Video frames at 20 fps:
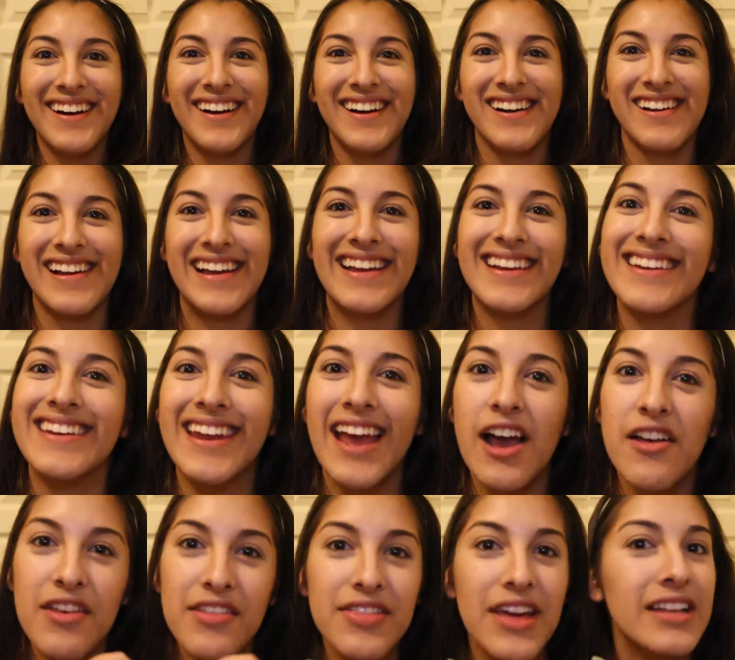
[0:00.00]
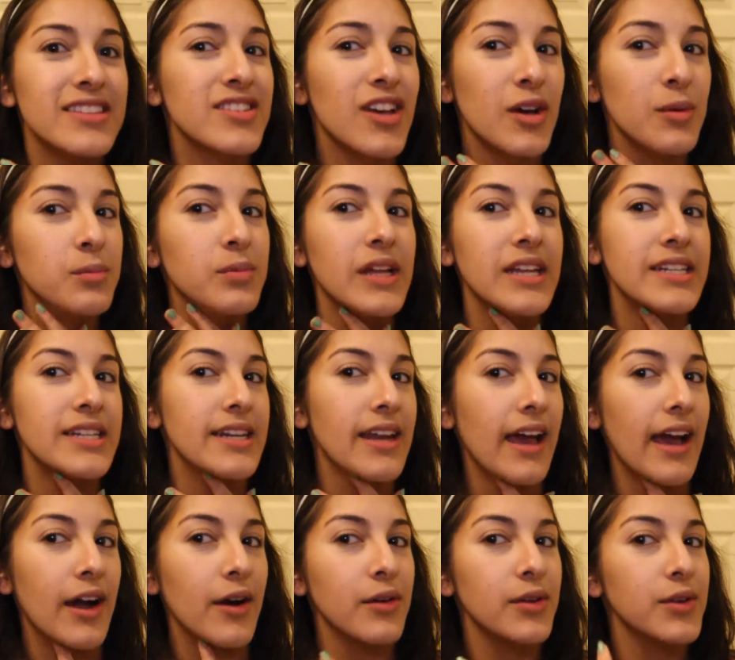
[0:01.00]
Alright, now that that's all blended
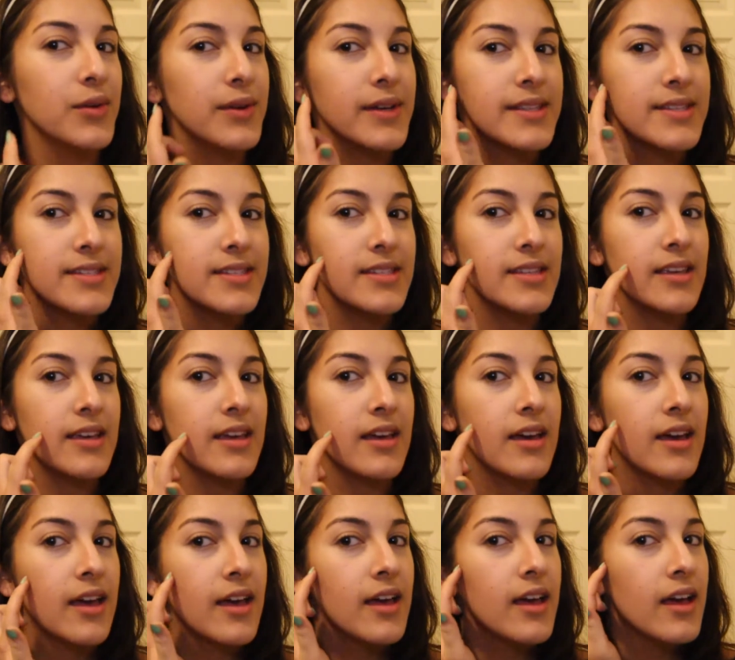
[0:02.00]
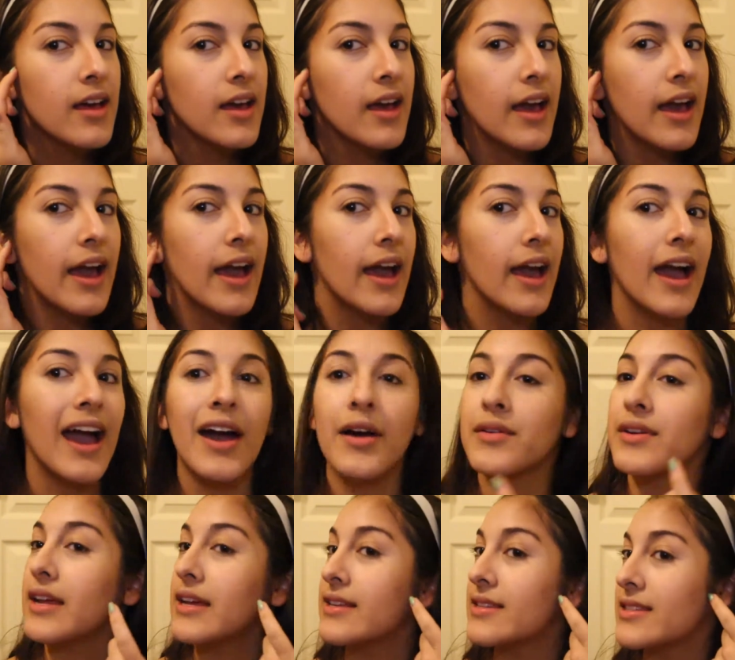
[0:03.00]
out, you can see how
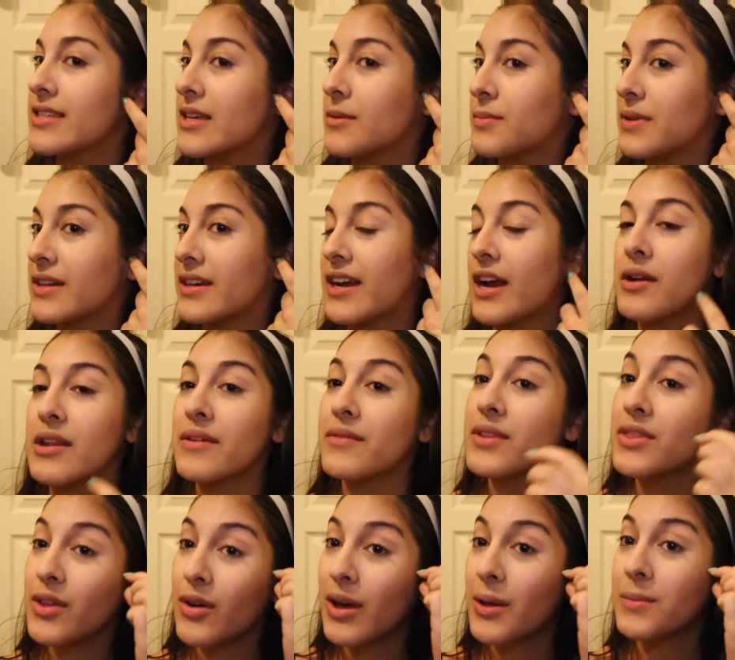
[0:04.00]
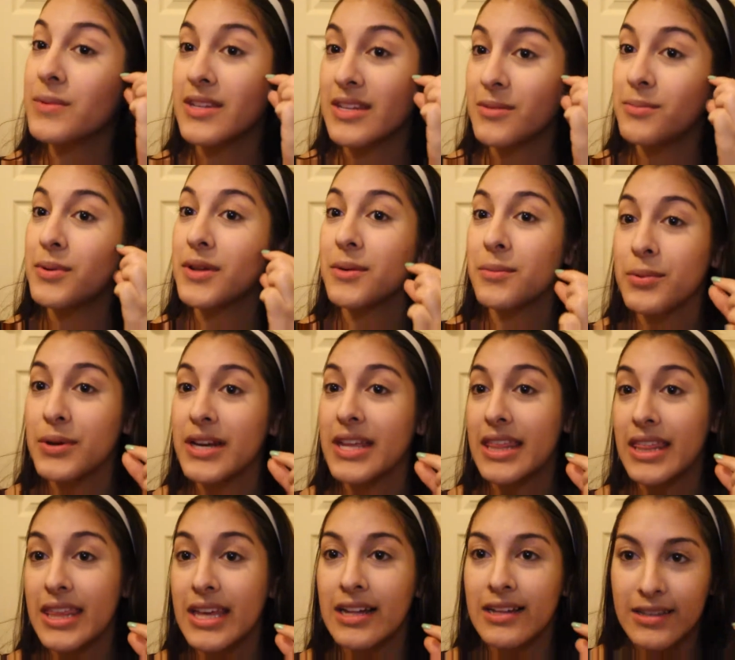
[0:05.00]
nicely it blended out, even though I did put a pretty
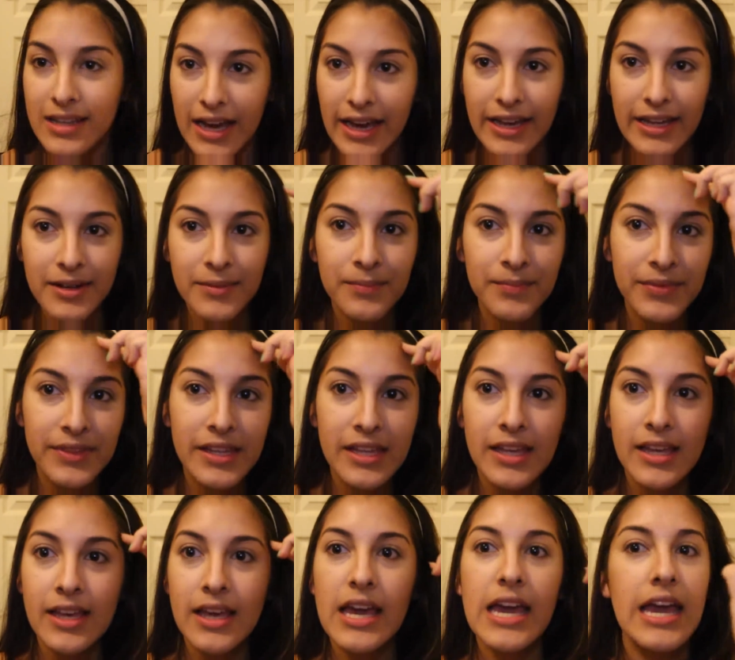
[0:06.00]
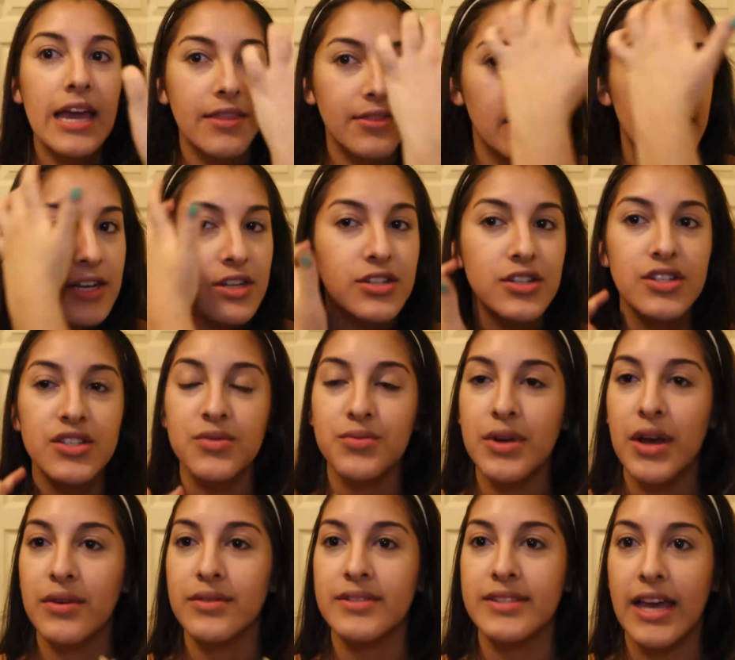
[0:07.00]
thick line. And then it just
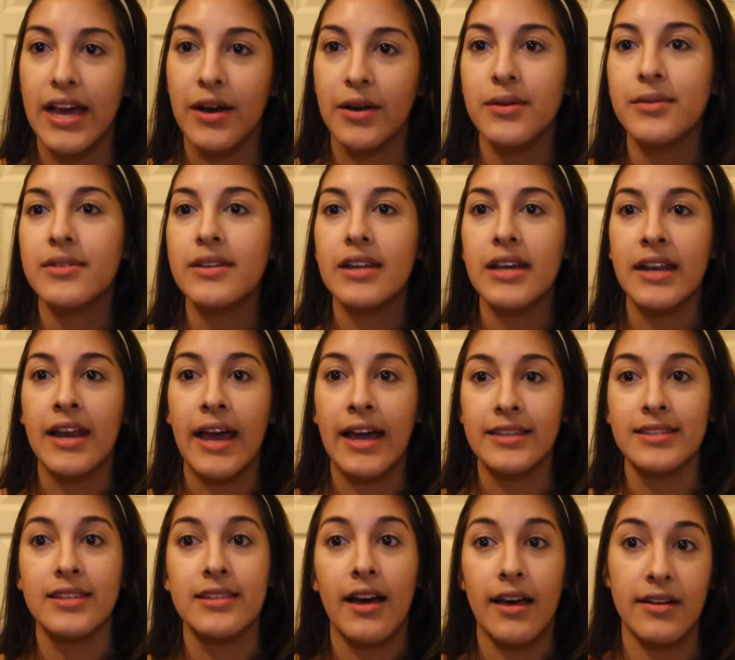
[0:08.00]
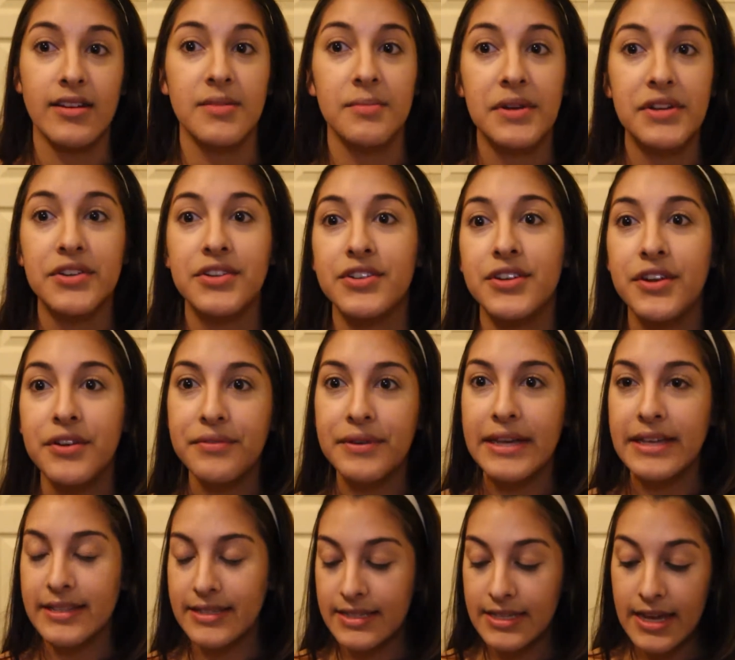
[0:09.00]
rounds out and adds a lot of dimension to your
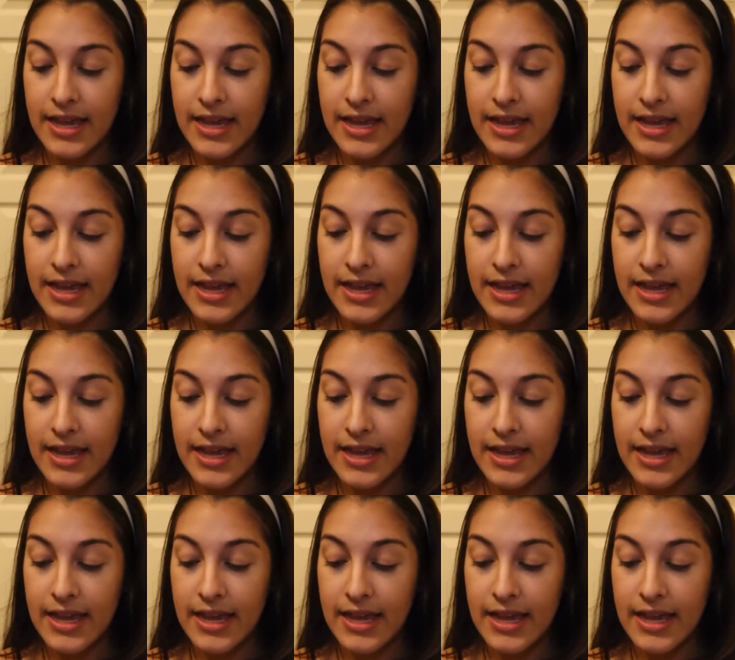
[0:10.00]
face.